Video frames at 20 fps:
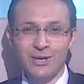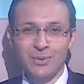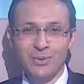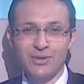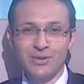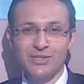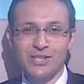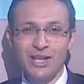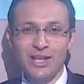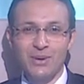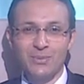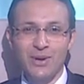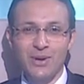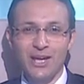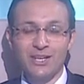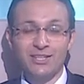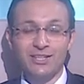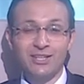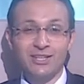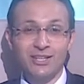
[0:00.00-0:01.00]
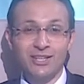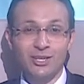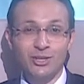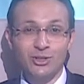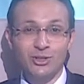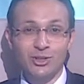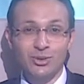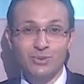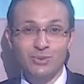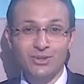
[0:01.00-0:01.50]
we celebrate in
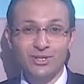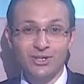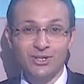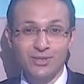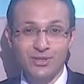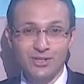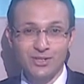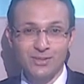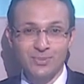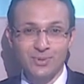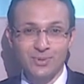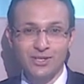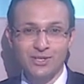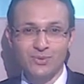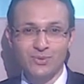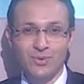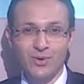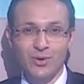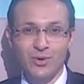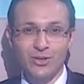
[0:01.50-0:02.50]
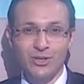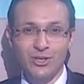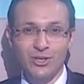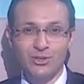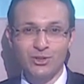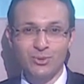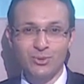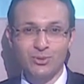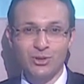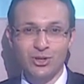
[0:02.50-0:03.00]
Egypt Christmas for the
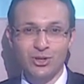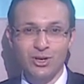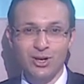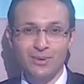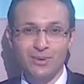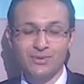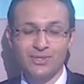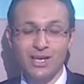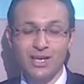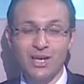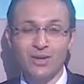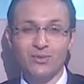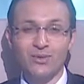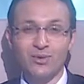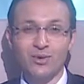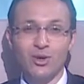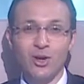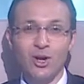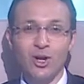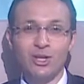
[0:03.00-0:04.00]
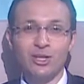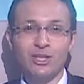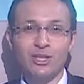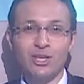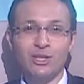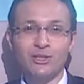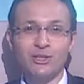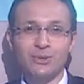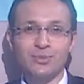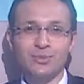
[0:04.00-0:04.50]
Egyptian Copts and for all the
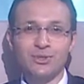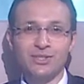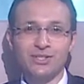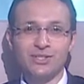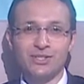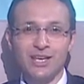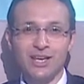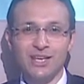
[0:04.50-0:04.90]
Egyptians,